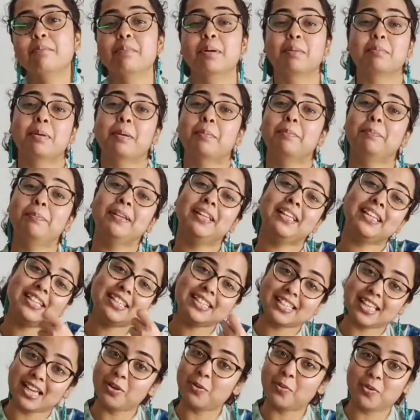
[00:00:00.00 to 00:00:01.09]
"Mama,
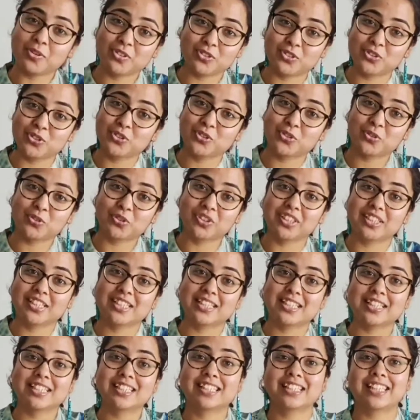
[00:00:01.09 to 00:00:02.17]
please, I want to know
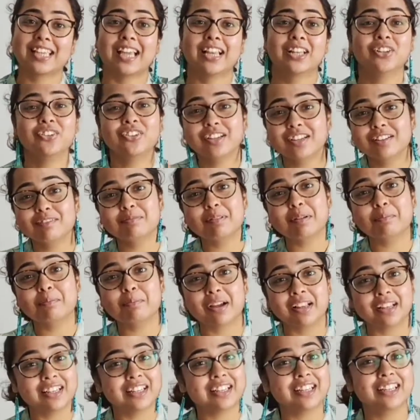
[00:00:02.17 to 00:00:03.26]
this. Can you give me
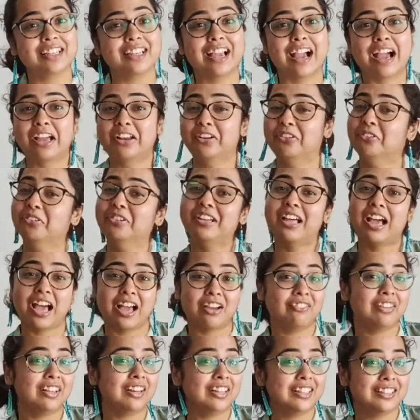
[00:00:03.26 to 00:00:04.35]
money? I don't
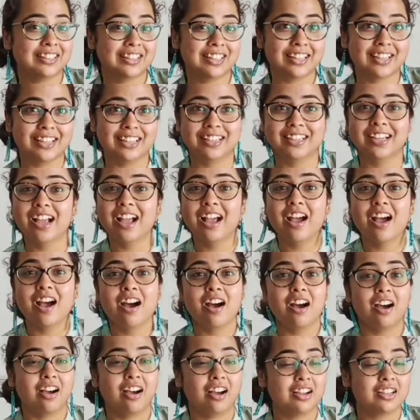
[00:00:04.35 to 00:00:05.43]
have anything
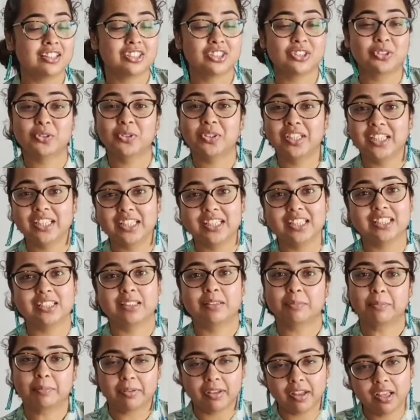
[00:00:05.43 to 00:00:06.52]
to eat."
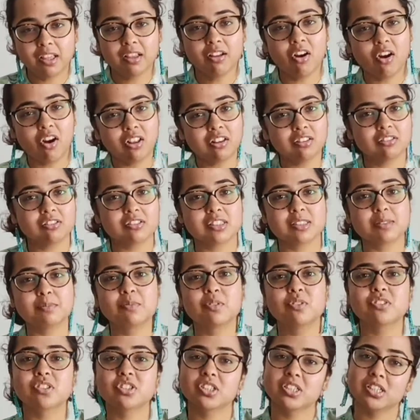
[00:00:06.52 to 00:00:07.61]
All those
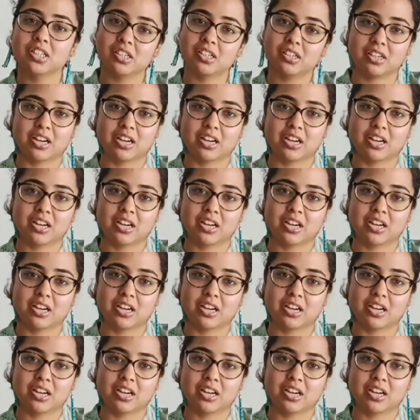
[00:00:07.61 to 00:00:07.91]
emotional